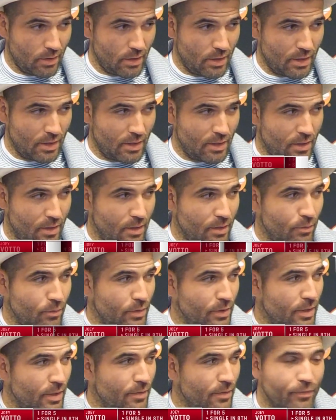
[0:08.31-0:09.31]

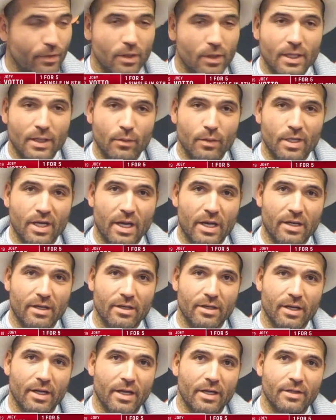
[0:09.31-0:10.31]
It felt like we had it
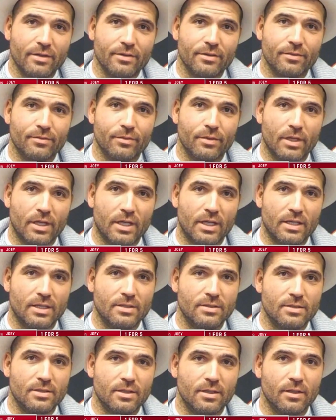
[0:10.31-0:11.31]
in hand,
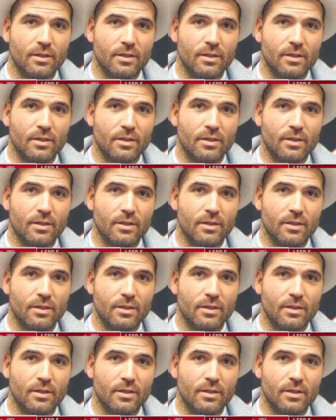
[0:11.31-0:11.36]
and